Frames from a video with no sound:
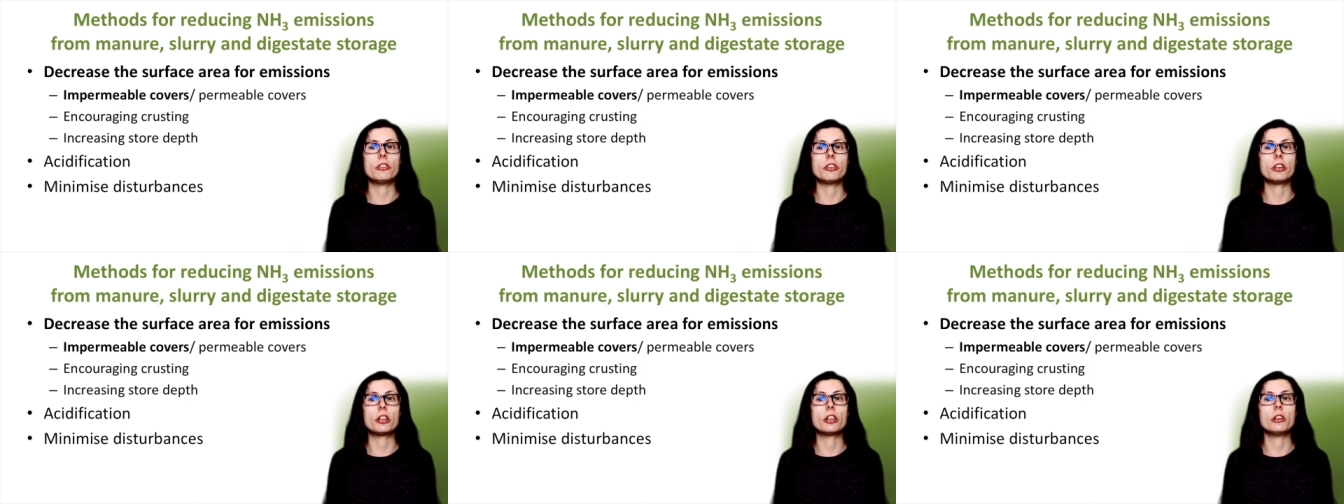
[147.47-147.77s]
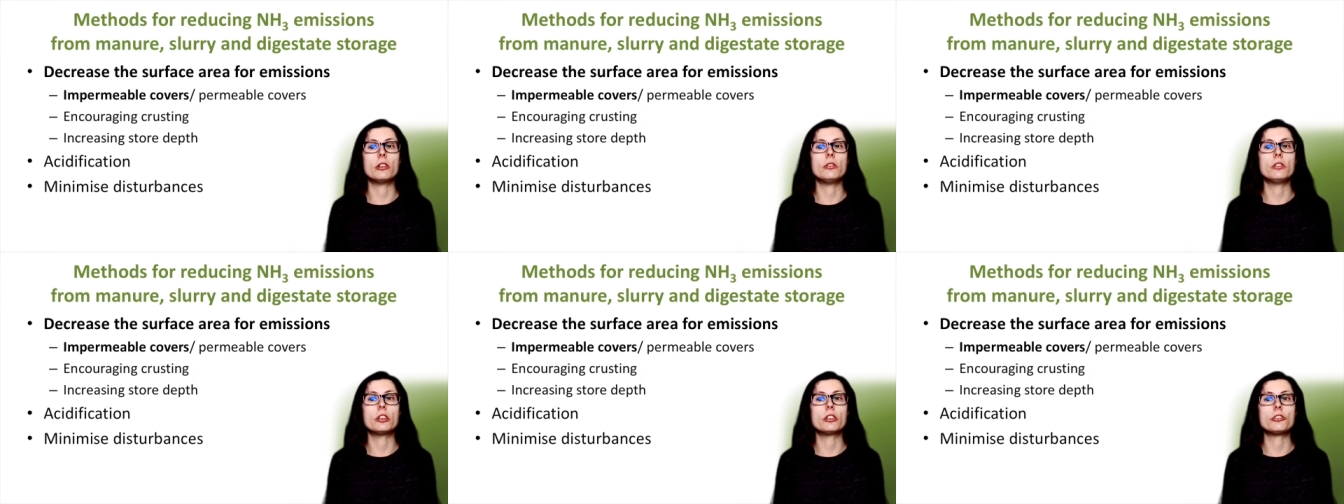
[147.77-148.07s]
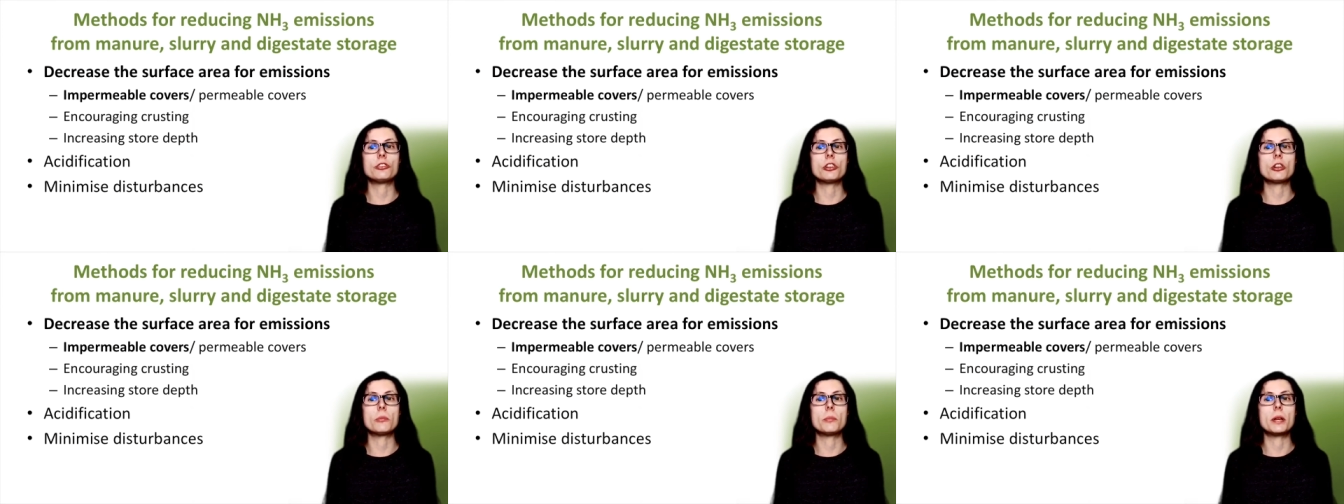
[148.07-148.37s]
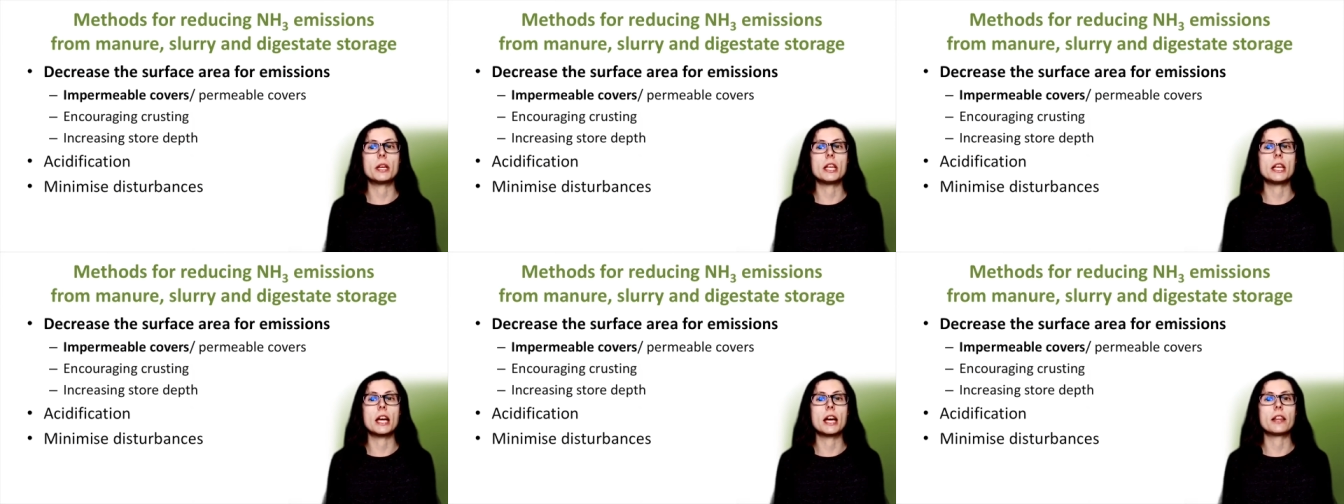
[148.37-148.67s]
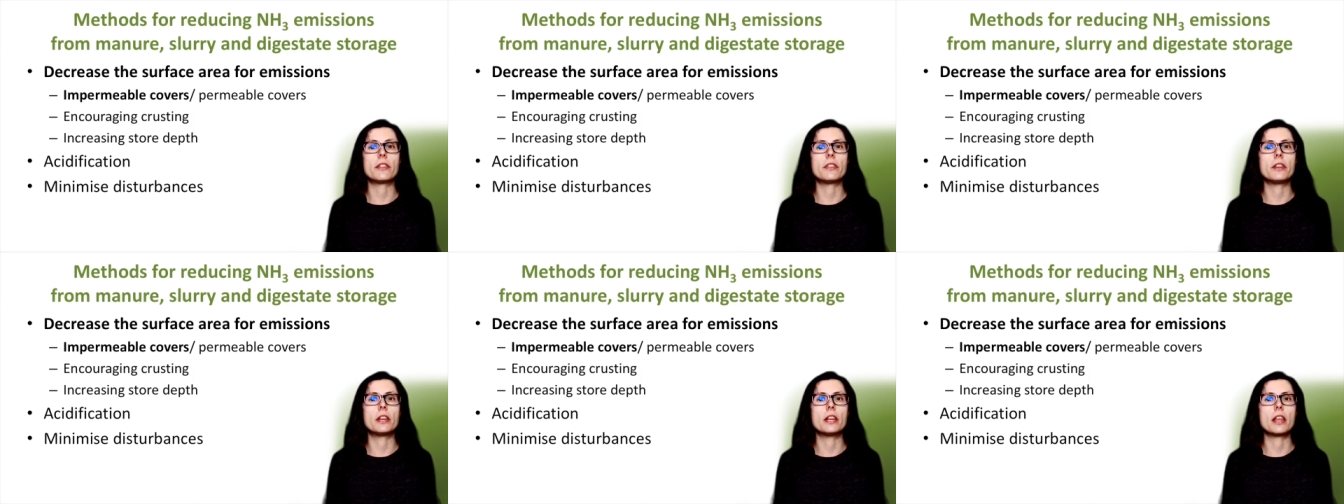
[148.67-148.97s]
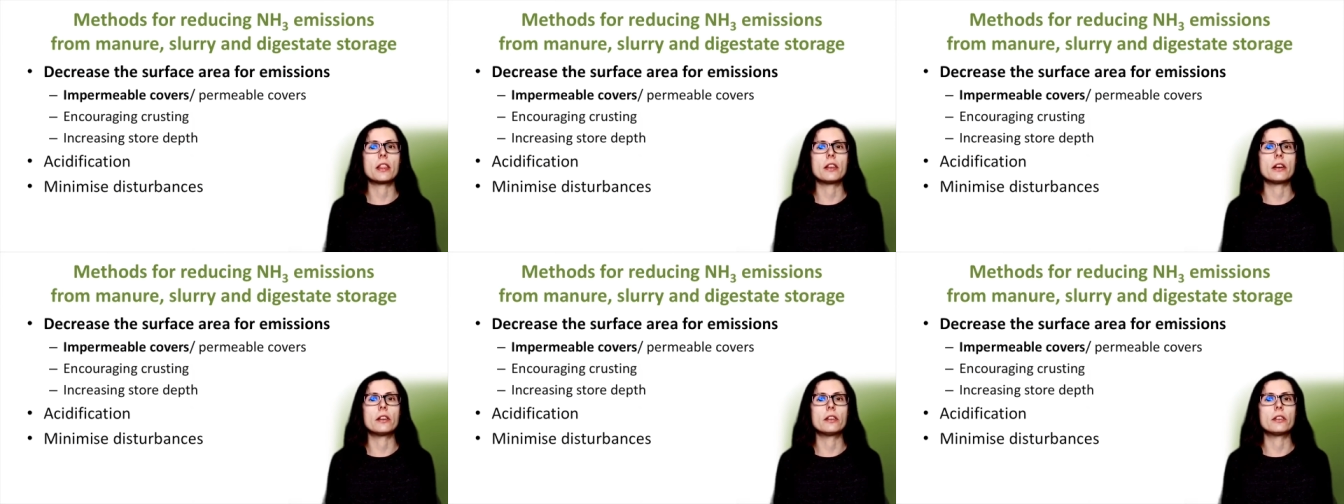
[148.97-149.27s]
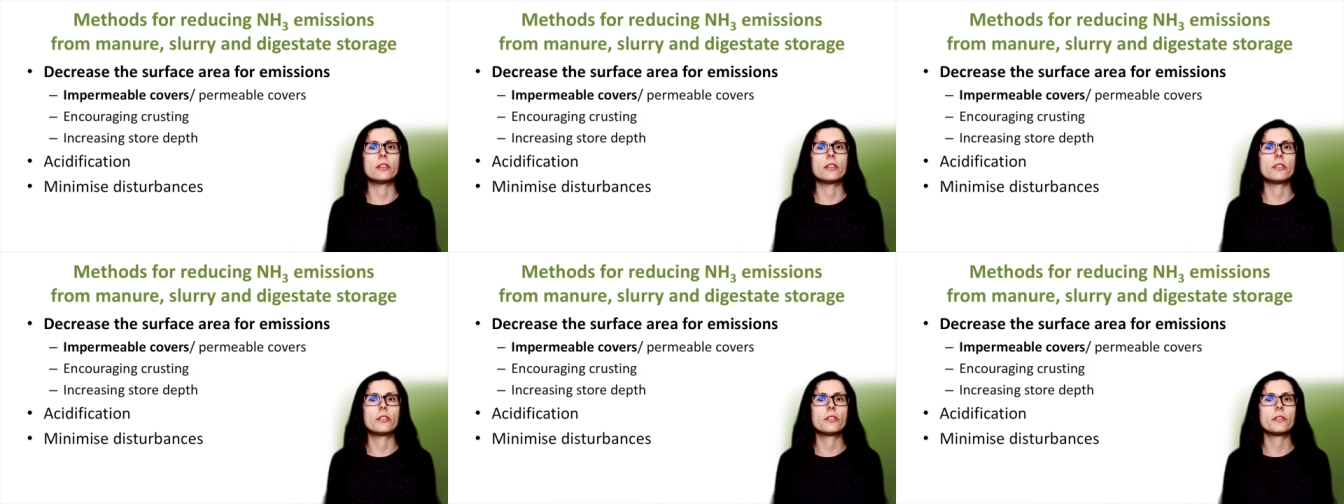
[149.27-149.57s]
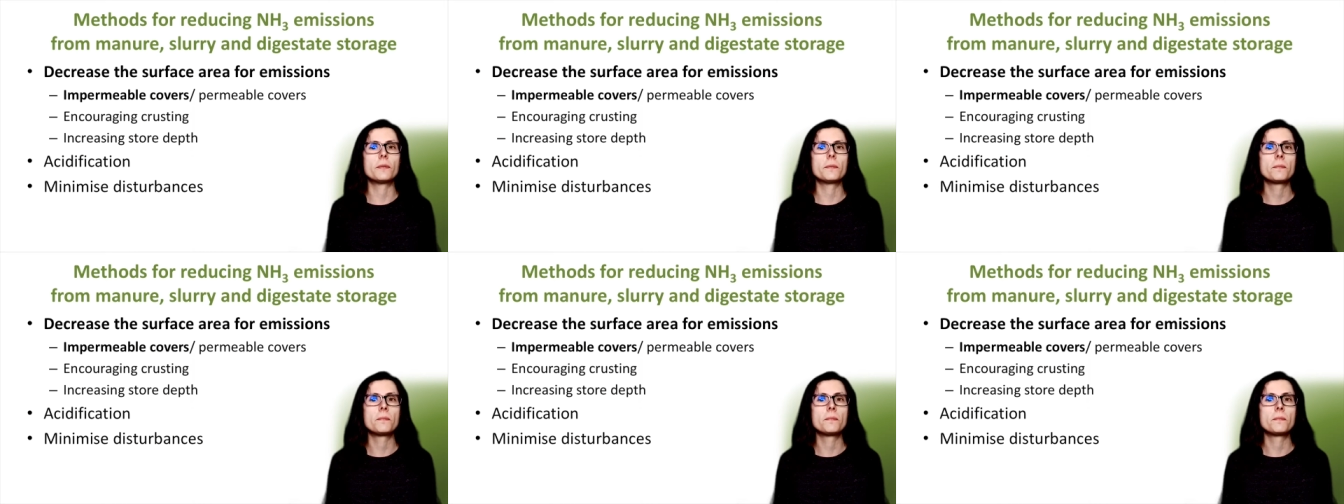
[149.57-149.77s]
including Germany and the Netherlands.